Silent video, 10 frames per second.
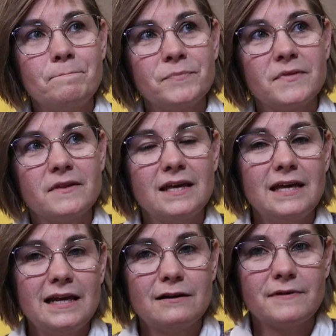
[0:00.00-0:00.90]
the
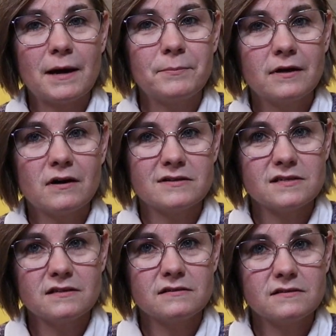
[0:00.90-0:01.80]
heel flapping
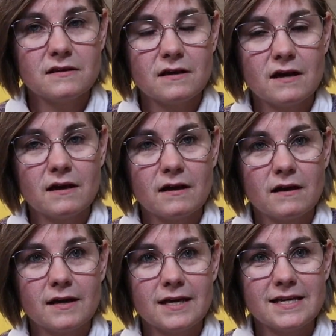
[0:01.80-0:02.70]
gusset
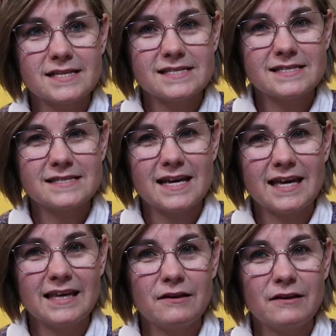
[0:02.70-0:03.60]
is
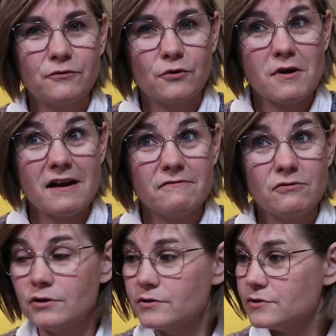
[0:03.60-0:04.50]
taking
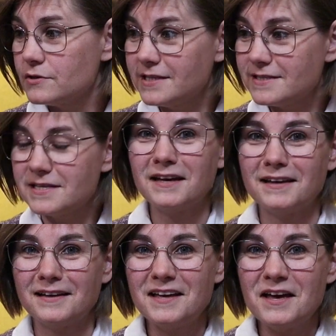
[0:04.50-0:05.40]
forever to knit
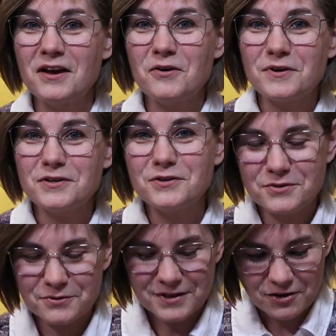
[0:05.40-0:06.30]
when you're
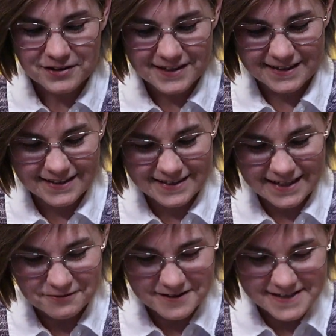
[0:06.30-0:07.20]
doing all the
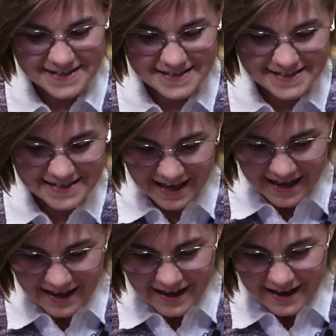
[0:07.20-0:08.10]
decreases.
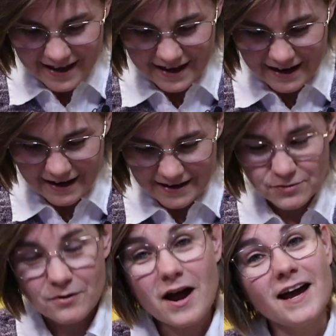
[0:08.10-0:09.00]

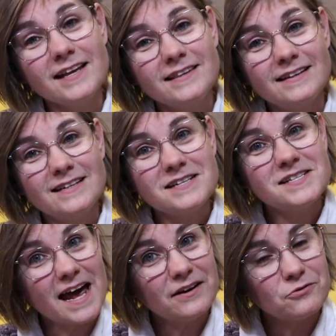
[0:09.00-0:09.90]
So I did the
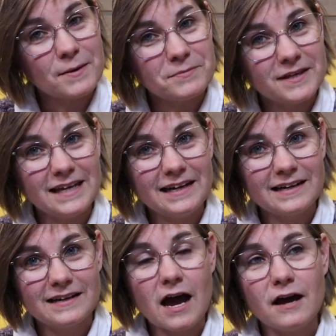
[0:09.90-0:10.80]
shadow wrap heel.
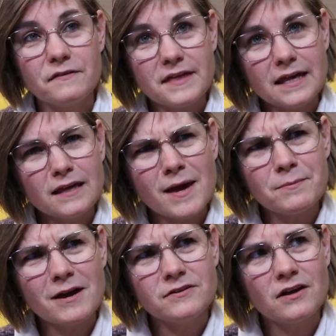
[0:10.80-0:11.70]
I think
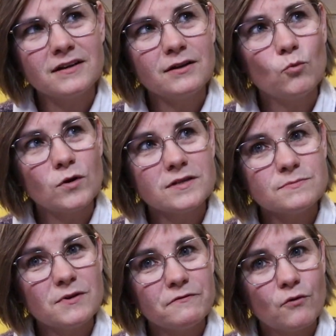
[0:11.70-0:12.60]
maybe I've done it once
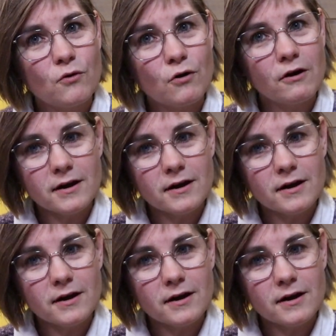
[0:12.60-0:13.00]
before,